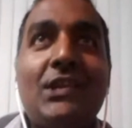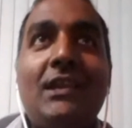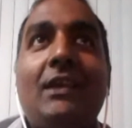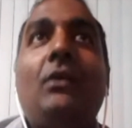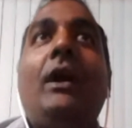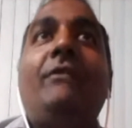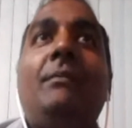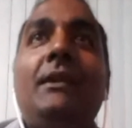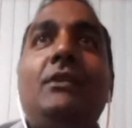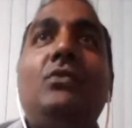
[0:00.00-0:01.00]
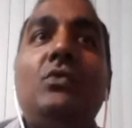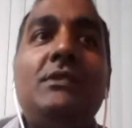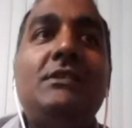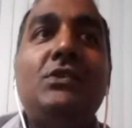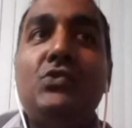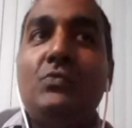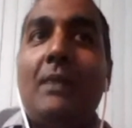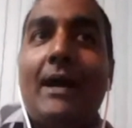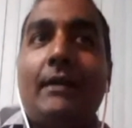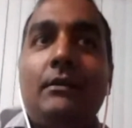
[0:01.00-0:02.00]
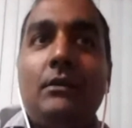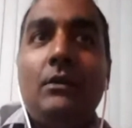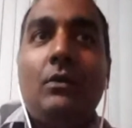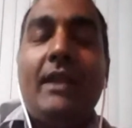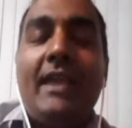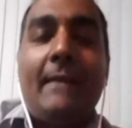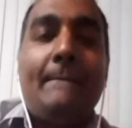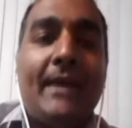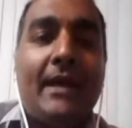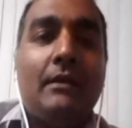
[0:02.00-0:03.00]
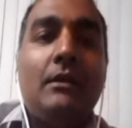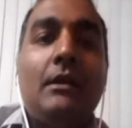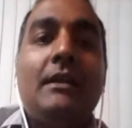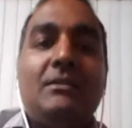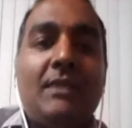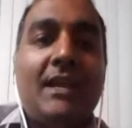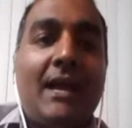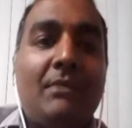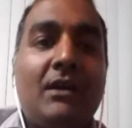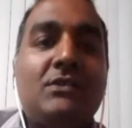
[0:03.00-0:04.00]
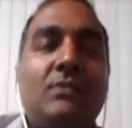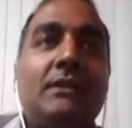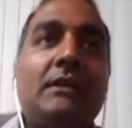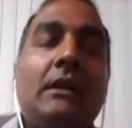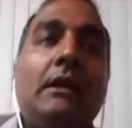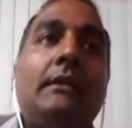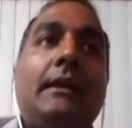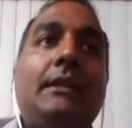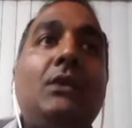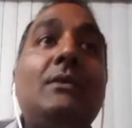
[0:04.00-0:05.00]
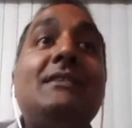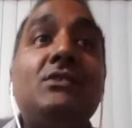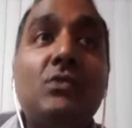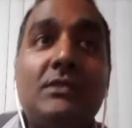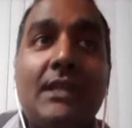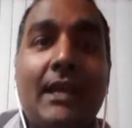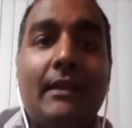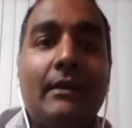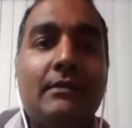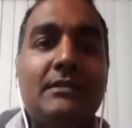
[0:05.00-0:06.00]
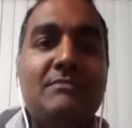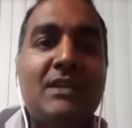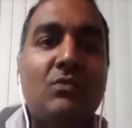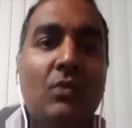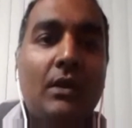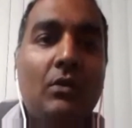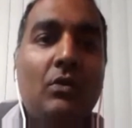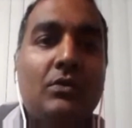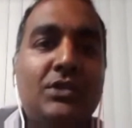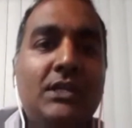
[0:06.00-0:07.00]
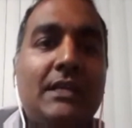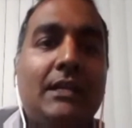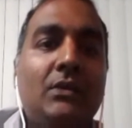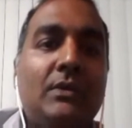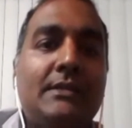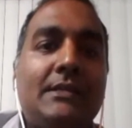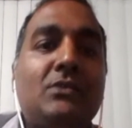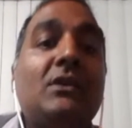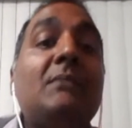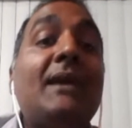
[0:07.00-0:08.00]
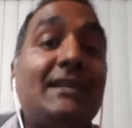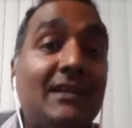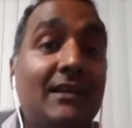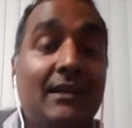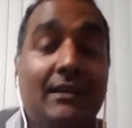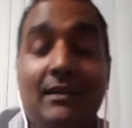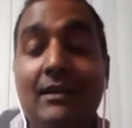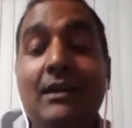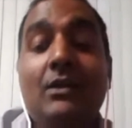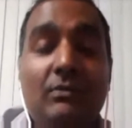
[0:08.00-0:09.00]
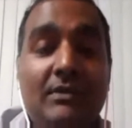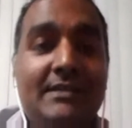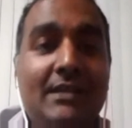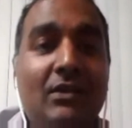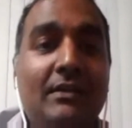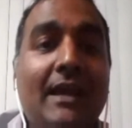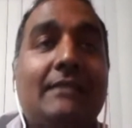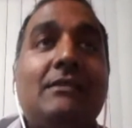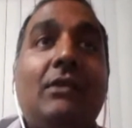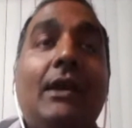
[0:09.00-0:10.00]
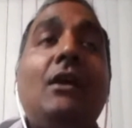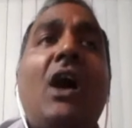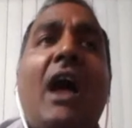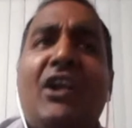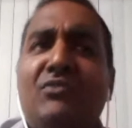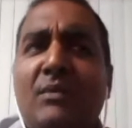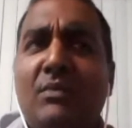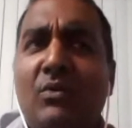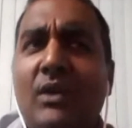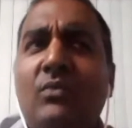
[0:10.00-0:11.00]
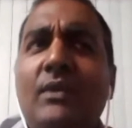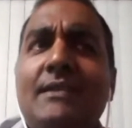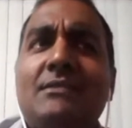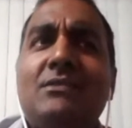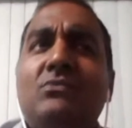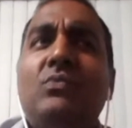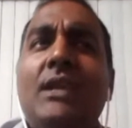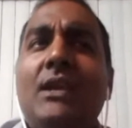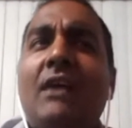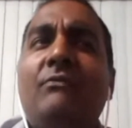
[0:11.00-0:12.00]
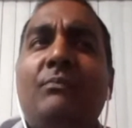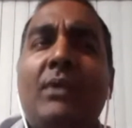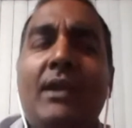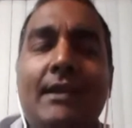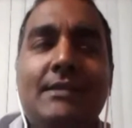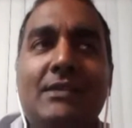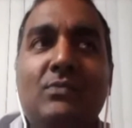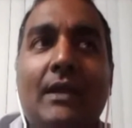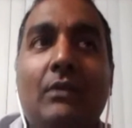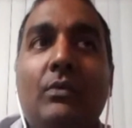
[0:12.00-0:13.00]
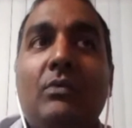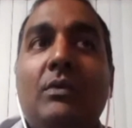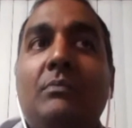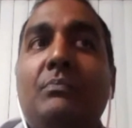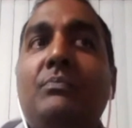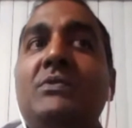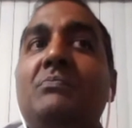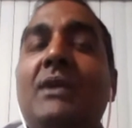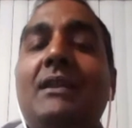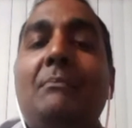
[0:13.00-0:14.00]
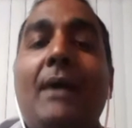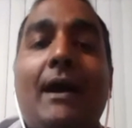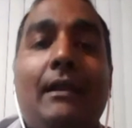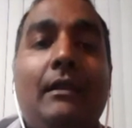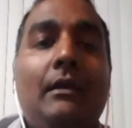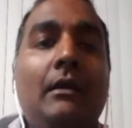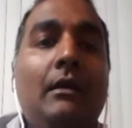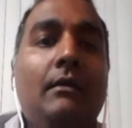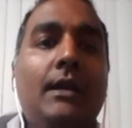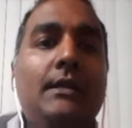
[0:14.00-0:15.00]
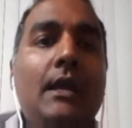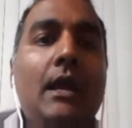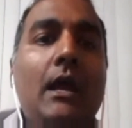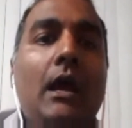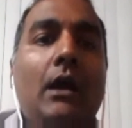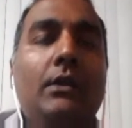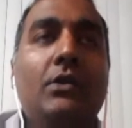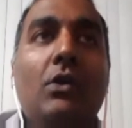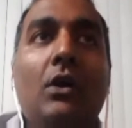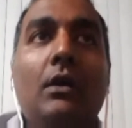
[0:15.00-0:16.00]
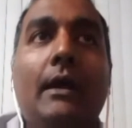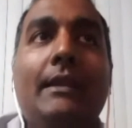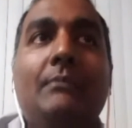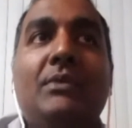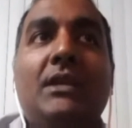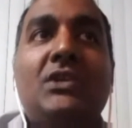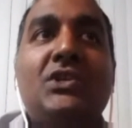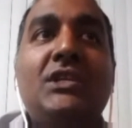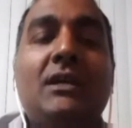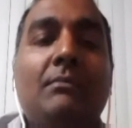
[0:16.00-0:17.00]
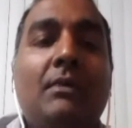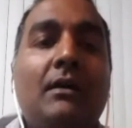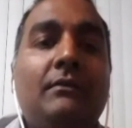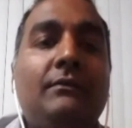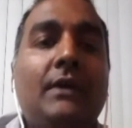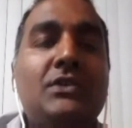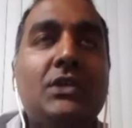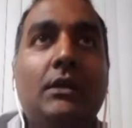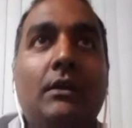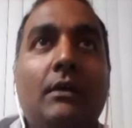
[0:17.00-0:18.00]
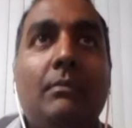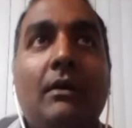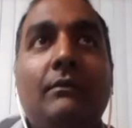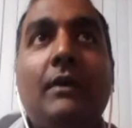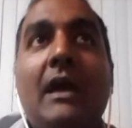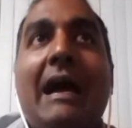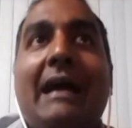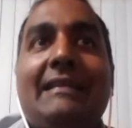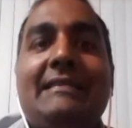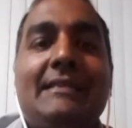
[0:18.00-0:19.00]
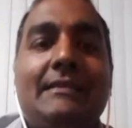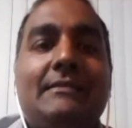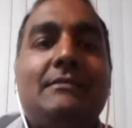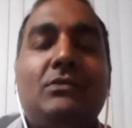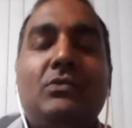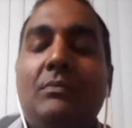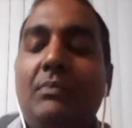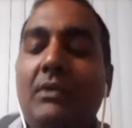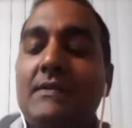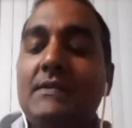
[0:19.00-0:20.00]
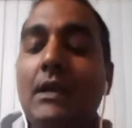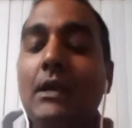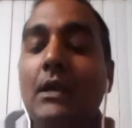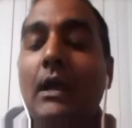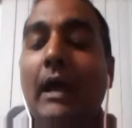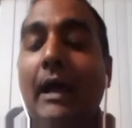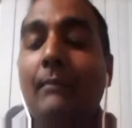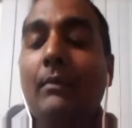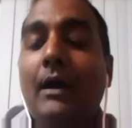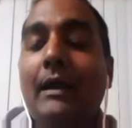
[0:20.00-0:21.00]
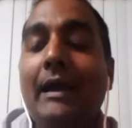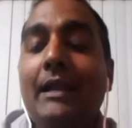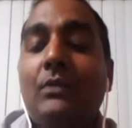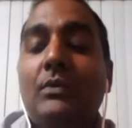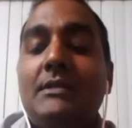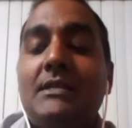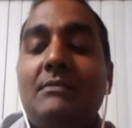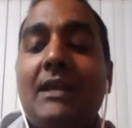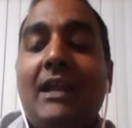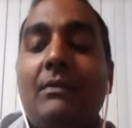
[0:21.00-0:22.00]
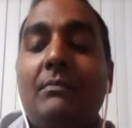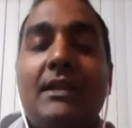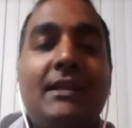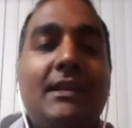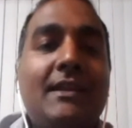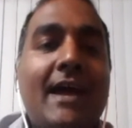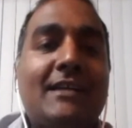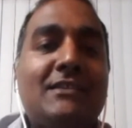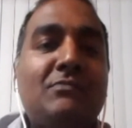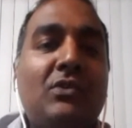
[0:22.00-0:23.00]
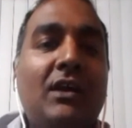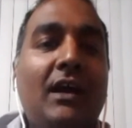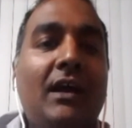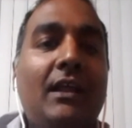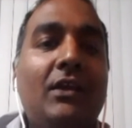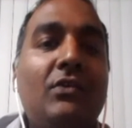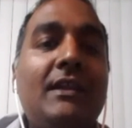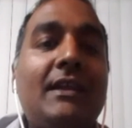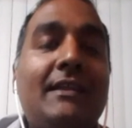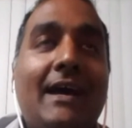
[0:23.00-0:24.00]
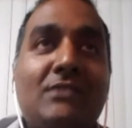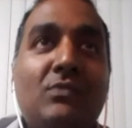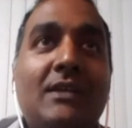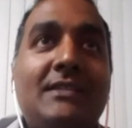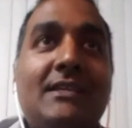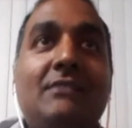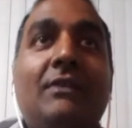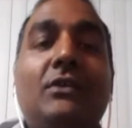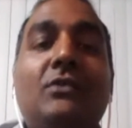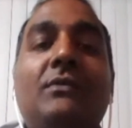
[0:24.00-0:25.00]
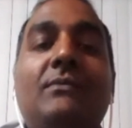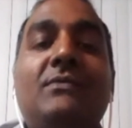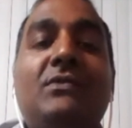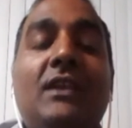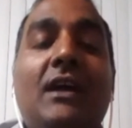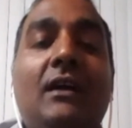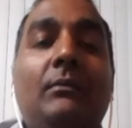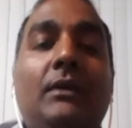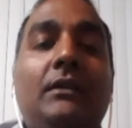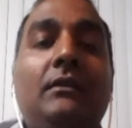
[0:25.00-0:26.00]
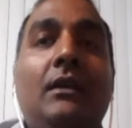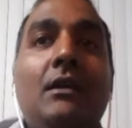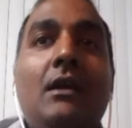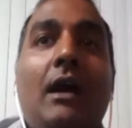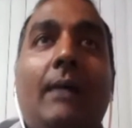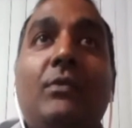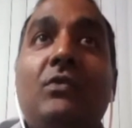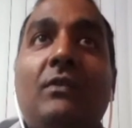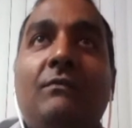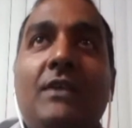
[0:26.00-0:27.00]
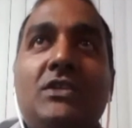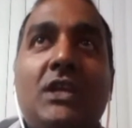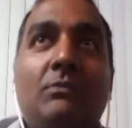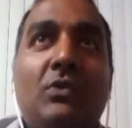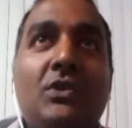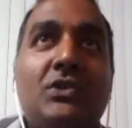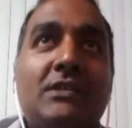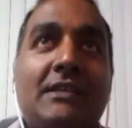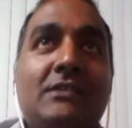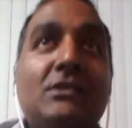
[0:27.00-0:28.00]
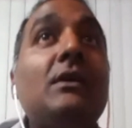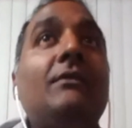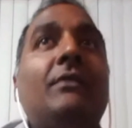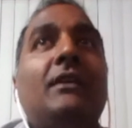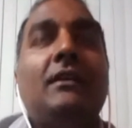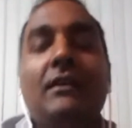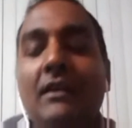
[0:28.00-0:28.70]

here. Everybody knows the jute bag or the hemp bag that you make hammocks with, that they would sew together to make one long sheet that they would sit on the Beta Ghana. They would sing on that, right? I remember when we have prayers as well. We would spread the pal, right, on the ground, and then put a sheet above, a cheddar above, and then sit to do the prayers. And it would seem that everybody in the diaspora had agreed that that's what it is, even those from Suriname and those from Fiji and Mauritius and South Africa.